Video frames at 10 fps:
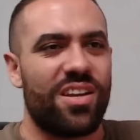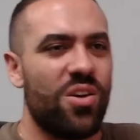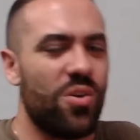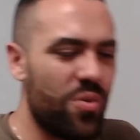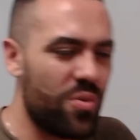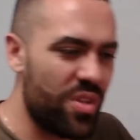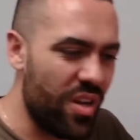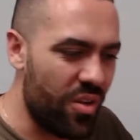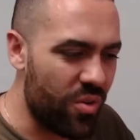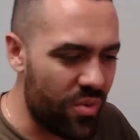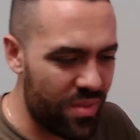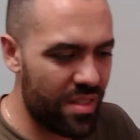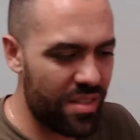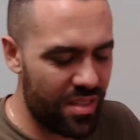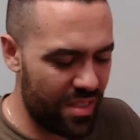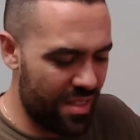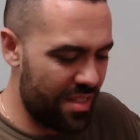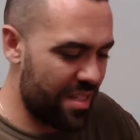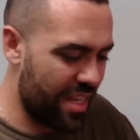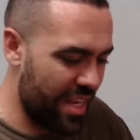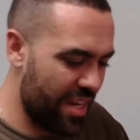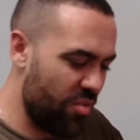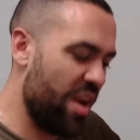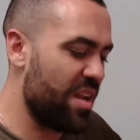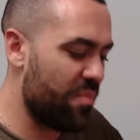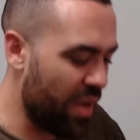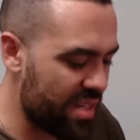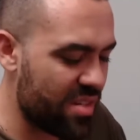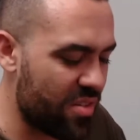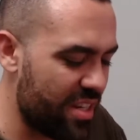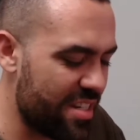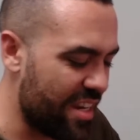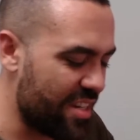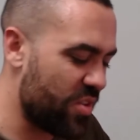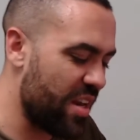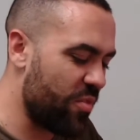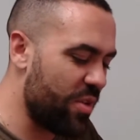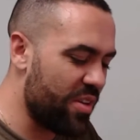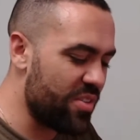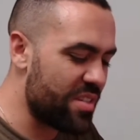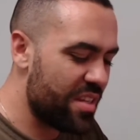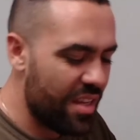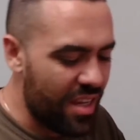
oh, it's a kid riding a bicycle and he's got training wheels,